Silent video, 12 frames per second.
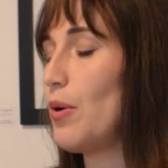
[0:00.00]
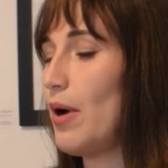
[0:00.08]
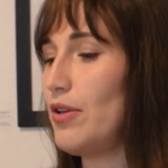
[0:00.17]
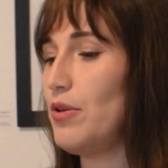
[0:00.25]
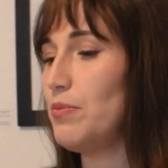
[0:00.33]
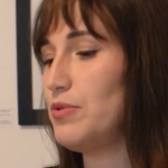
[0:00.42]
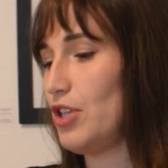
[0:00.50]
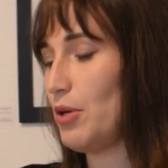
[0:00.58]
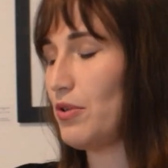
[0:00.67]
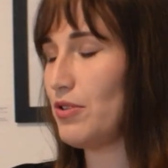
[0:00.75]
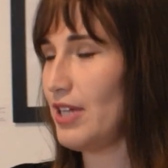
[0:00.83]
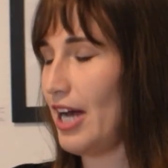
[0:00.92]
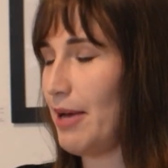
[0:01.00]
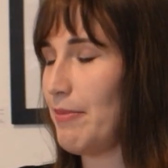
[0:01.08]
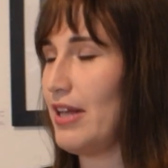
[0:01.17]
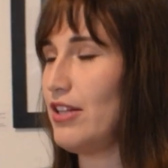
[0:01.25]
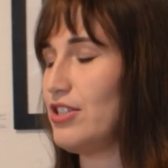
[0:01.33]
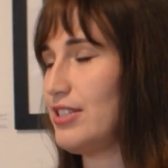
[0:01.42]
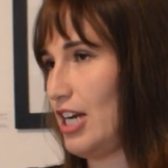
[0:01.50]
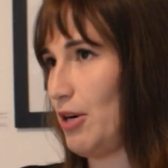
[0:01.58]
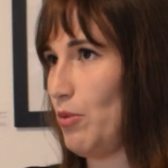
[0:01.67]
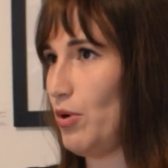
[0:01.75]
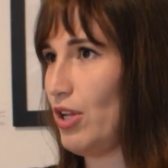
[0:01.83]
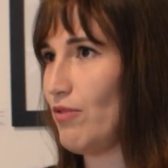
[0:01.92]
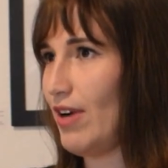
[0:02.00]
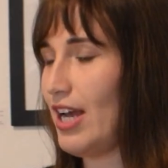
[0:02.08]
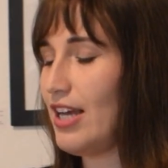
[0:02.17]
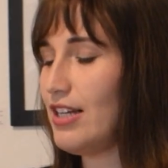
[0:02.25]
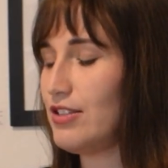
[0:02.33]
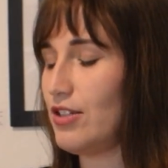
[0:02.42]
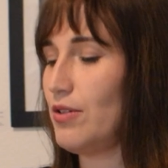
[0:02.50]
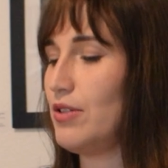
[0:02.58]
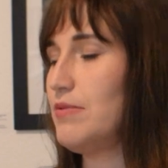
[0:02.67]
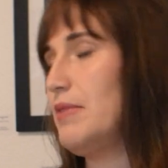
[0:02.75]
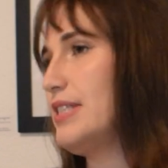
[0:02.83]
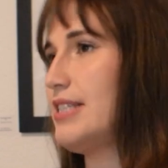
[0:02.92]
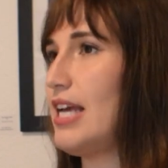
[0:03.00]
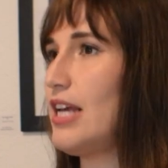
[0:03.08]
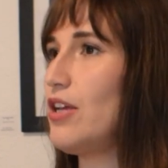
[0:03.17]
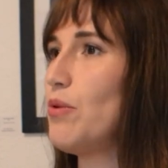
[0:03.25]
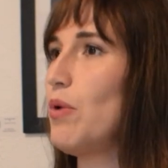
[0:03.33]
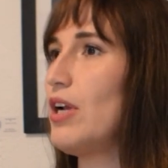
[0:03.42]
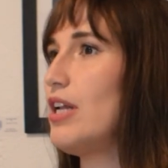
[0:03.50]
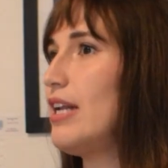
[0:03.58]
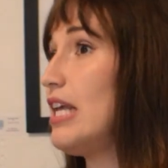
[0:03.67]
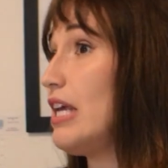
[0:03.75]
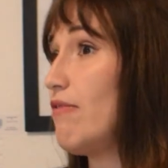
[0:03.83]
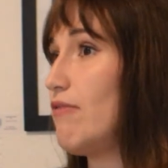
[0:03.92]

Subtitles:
So you start your time at your ceremony, right? So let's say you want an